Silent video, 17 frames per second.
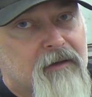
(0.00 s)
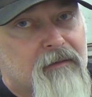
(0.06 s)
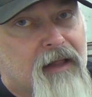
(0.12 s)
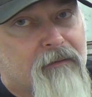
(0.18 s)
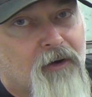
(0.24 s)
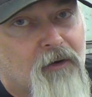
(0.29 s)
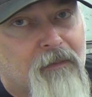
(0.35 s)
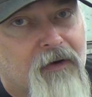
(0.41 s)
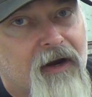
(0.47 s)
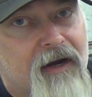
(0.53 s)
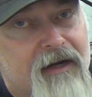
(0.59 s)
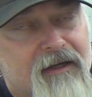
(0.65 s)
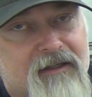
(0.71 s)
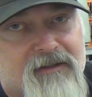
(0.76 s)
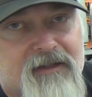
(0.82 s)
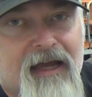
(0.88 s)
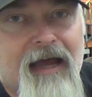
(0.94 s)
block Mopar in it,
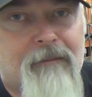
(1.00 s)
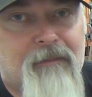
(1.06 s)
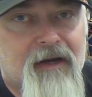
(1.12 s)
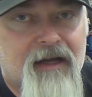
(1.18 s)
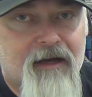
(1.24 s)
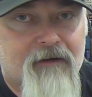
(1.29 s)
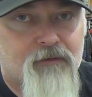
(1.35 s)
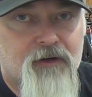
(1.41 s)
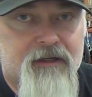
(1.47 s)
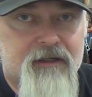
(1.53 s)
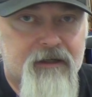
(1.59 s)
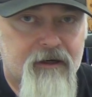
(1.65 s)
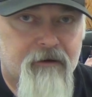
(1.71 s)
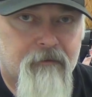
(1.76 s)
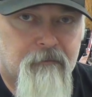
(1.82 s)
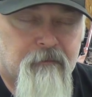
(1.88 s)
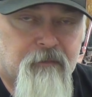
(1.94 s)
because I happen to have one
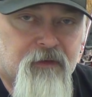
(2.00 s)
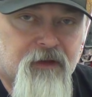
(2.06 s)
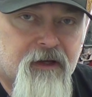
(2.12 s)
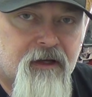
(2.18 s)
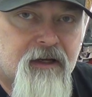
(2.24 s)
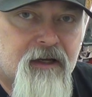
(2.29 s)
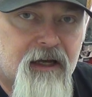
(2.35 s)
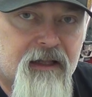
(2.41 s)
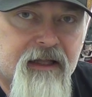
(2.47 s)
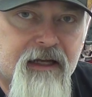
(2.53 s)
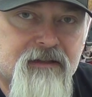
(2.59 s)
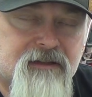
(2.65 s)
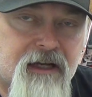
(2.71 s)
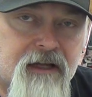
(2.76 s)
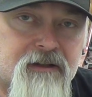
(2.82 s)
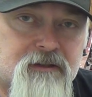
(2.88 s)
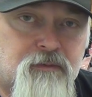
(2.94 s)
here. And
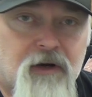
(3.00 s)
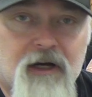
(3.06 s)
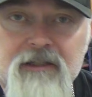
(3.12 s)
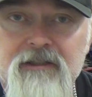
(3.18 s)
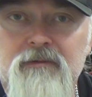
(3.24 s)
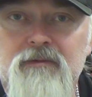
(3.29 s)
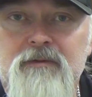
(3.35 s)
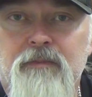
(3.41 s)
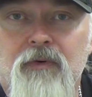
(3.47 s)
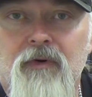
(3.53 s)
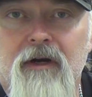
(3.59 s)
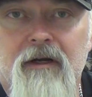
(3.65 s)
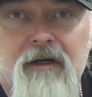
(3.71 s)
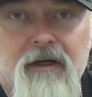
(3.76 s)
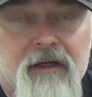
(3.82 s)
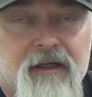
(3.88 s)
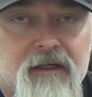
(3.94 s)
that's how this project was
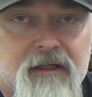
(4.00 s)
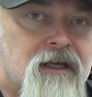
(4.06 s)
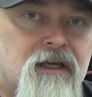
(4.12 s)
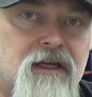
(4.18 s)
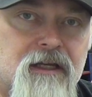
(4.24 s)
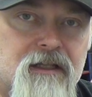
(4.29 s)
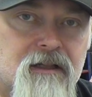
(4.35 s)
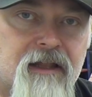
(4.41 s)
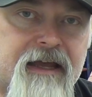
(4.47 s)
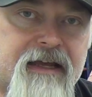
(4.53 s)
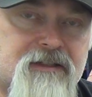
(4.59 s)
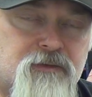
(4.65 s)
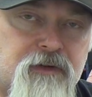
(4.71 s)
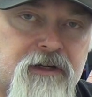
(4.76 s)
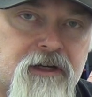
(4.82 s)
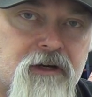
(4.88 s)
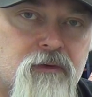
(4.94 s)
born. In the
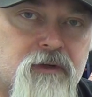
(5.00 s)
last video,